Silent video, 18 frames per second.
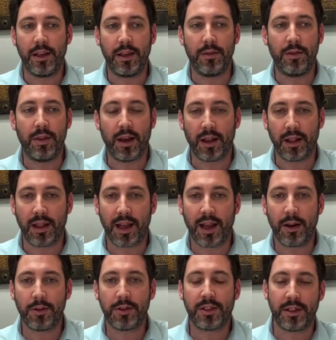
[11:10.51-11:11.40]
it
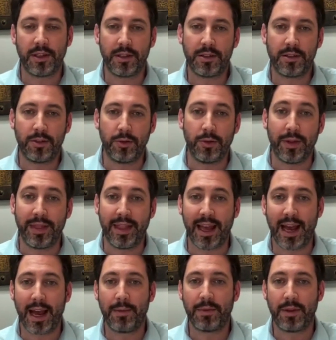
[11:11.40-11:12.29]
allows us to
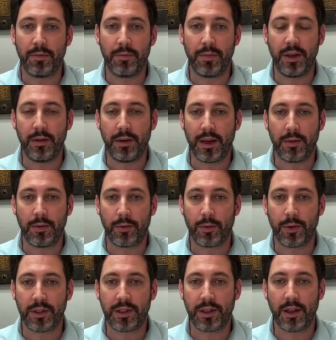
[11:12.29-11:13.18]
adapt and
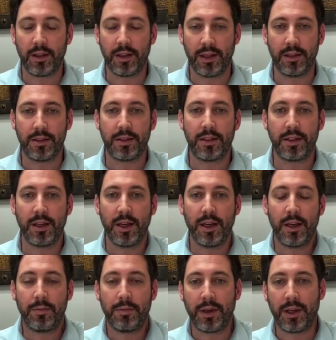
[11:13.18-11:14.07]
become resilient,
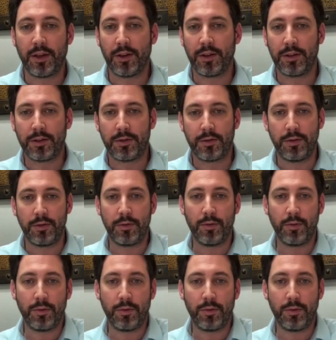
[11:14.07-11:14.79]
because